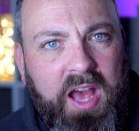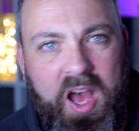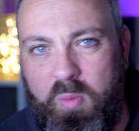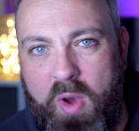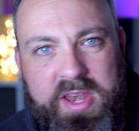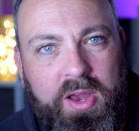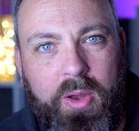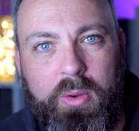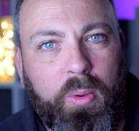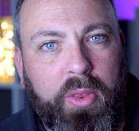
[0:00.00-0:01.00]
And why not
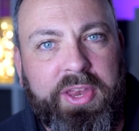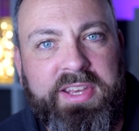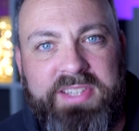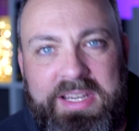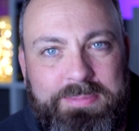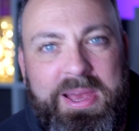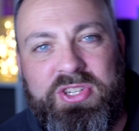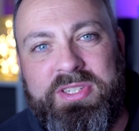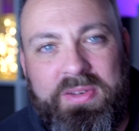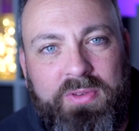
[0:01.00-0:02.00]
on all of this? These
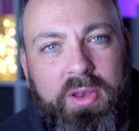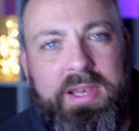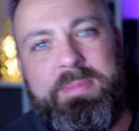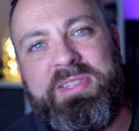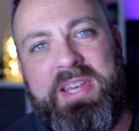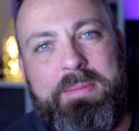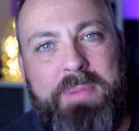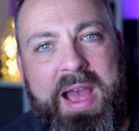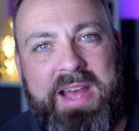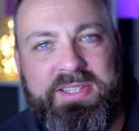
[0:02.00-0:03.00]
measures have got limited
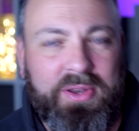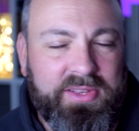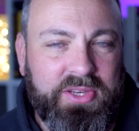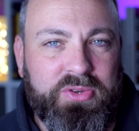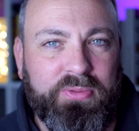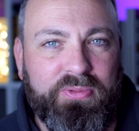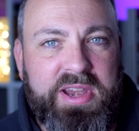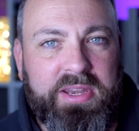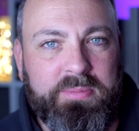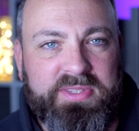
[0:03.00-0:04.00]
impact on our social
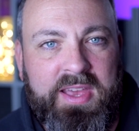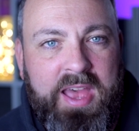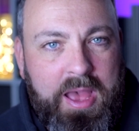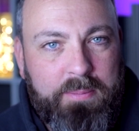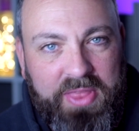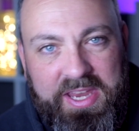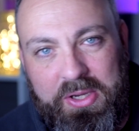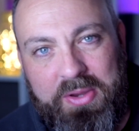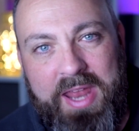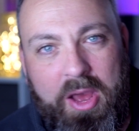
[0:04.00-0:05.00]
freedoms, but they
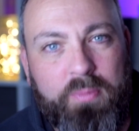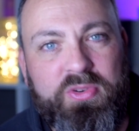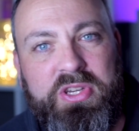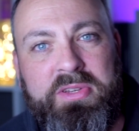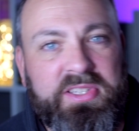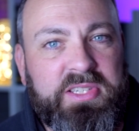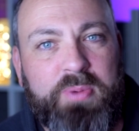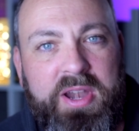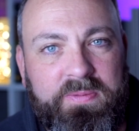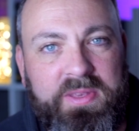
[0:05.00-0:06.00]
could help reduce the
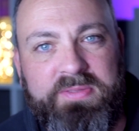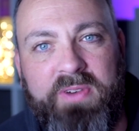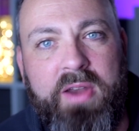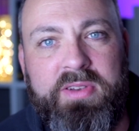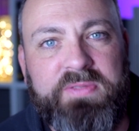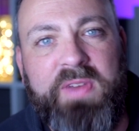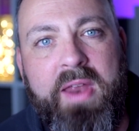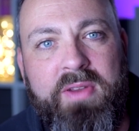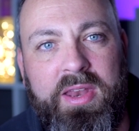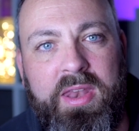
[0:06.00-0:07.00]
spread of this virus
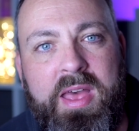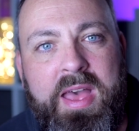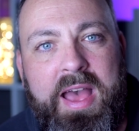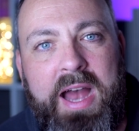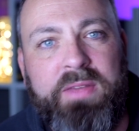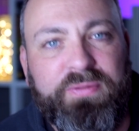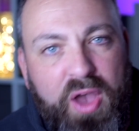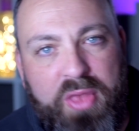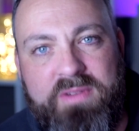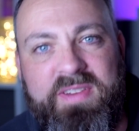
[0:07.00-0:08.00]
variant. And if
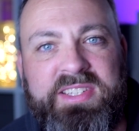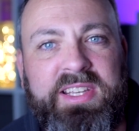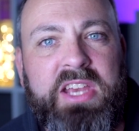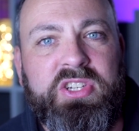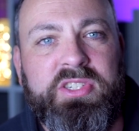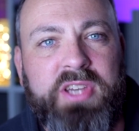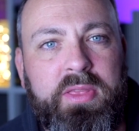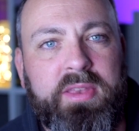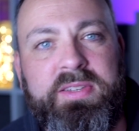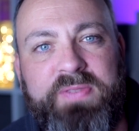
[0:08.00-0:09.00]
further investigation
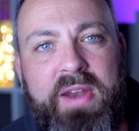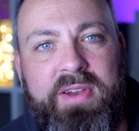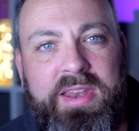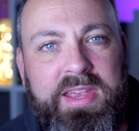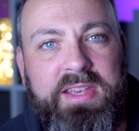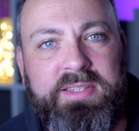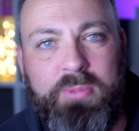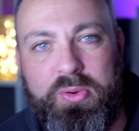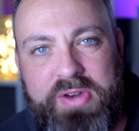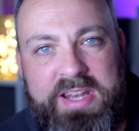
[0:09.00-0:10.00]
showed that this variant is
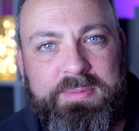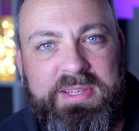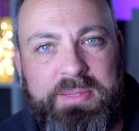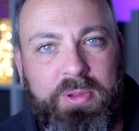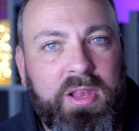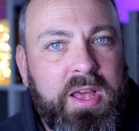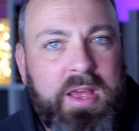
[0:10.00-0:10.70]
more transmissible,